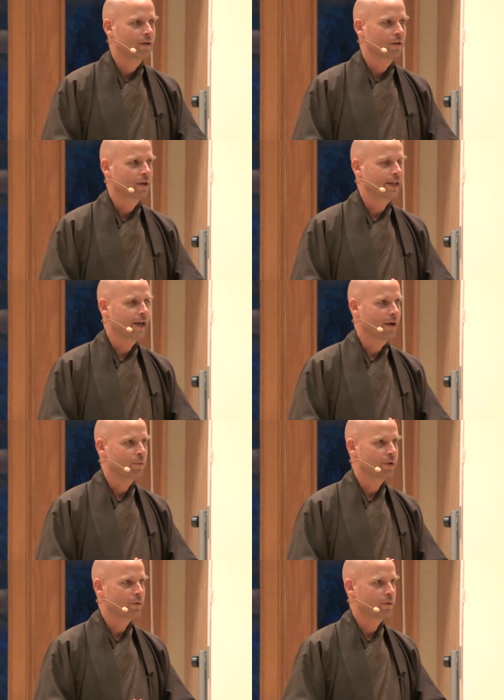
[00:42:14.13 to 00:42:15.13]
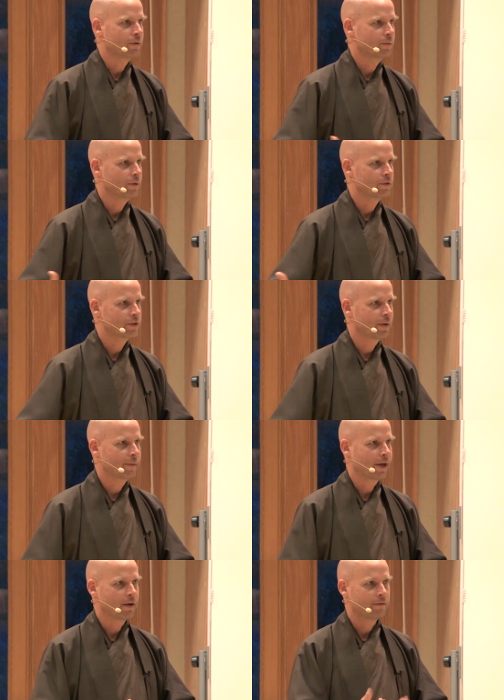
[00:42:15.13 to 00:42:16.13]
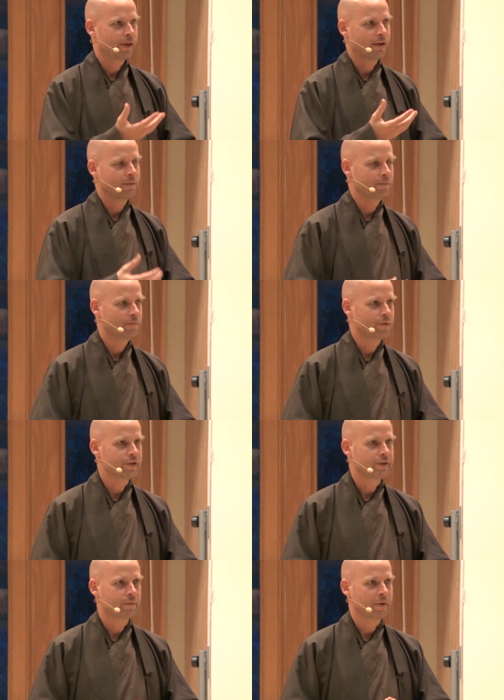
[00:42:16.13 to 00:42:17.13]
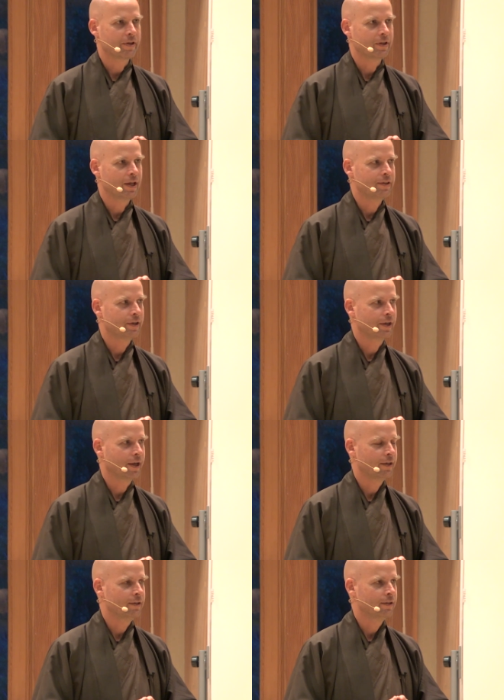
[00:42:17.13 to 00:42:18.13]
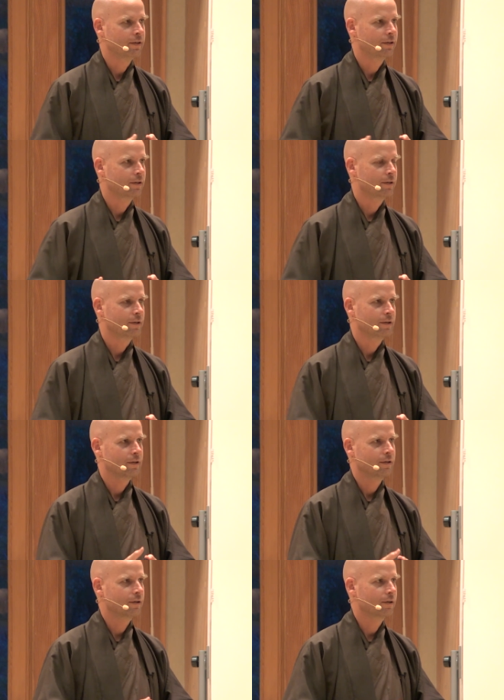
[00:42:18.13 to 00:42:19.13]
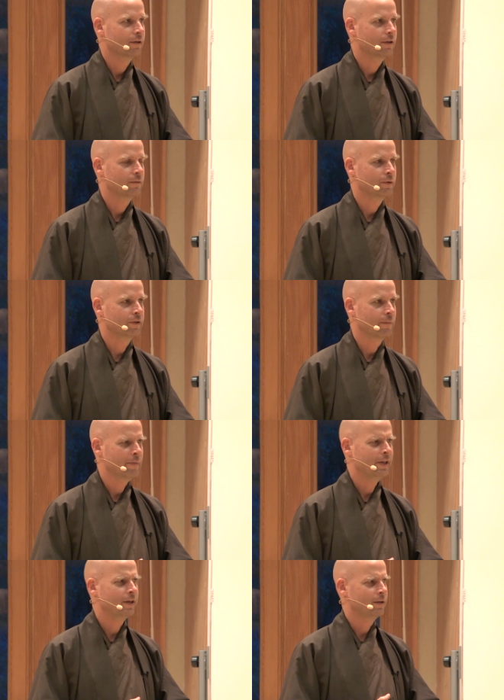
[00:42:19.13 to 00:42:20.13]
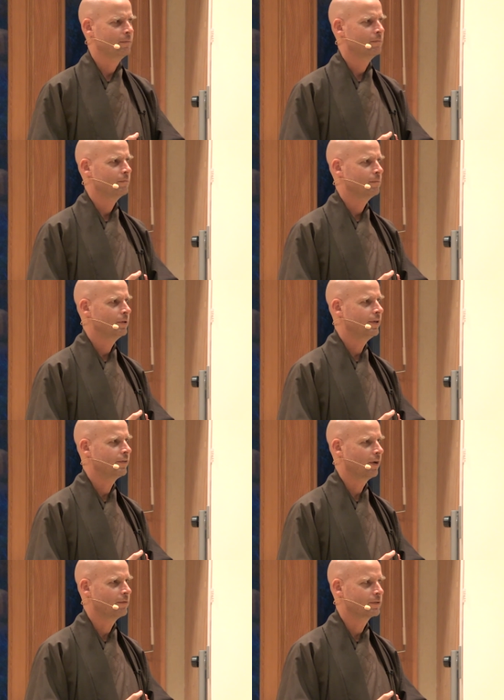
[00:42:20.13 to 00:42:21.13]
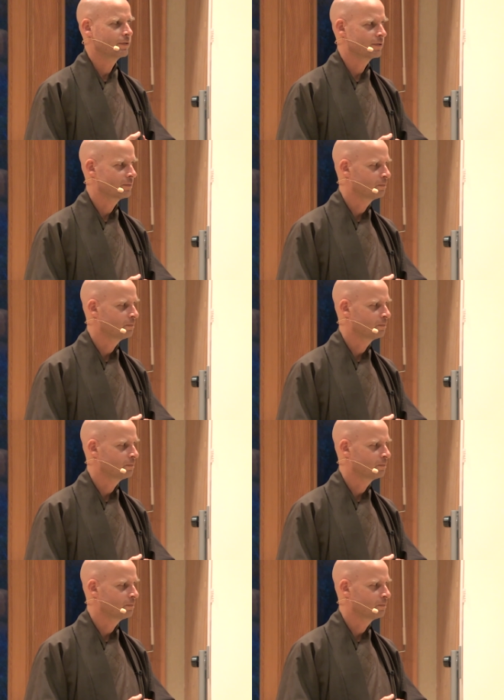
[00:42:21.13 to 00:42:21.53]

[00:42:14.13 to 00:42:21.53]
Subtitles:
Anyhow, we were just coming out of that museum at Nalanda, and we saw many police officers,